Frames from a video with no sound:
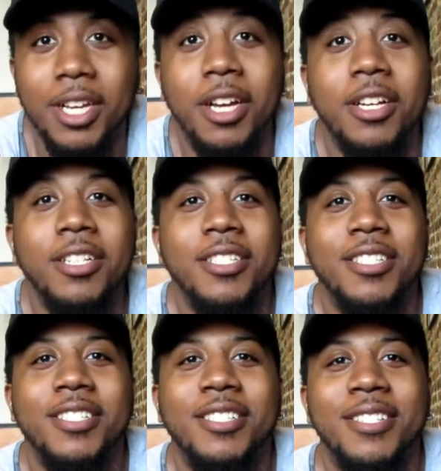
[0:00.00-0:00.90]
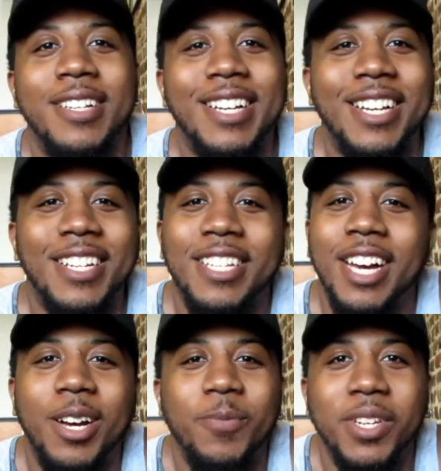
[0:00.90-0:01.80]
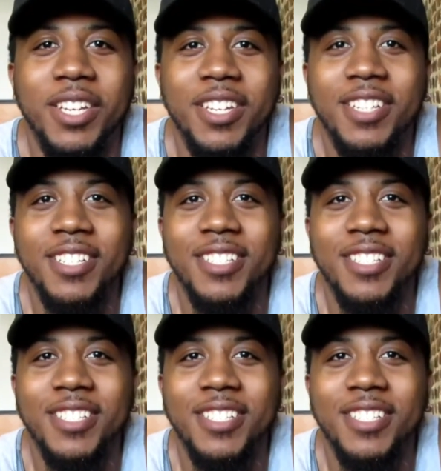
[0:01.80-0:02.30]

Huh? No, I'm playing.